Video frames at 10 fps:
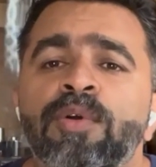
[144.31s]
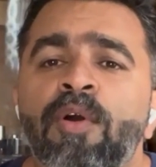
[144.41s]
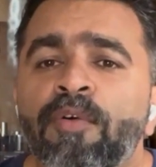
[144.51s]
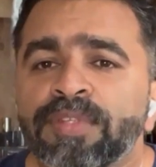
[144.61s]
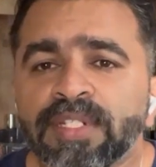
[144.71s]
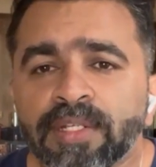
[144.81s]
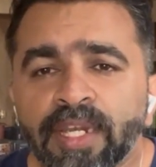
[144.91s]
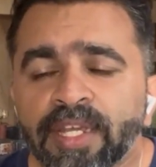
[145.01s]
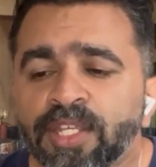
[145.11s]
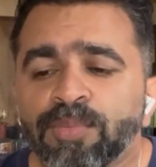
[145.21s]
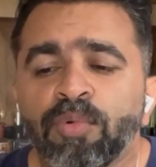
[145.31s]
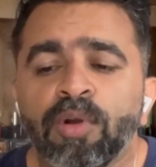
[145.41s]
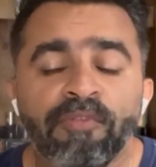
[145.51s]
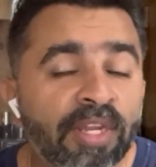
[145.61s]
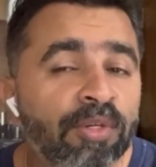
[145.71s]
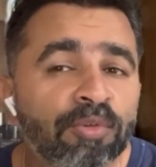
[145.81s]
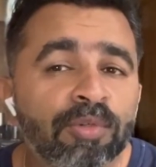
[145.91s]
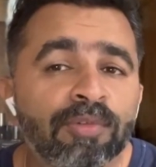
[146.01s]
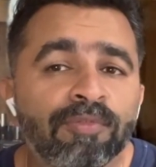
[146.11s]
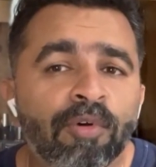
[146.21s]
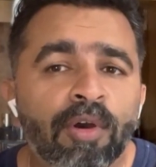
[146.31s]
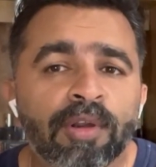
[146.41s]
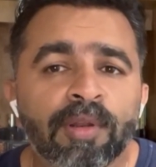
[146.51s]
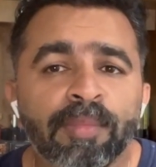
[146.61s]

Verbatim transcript: of Scentedelic is very known for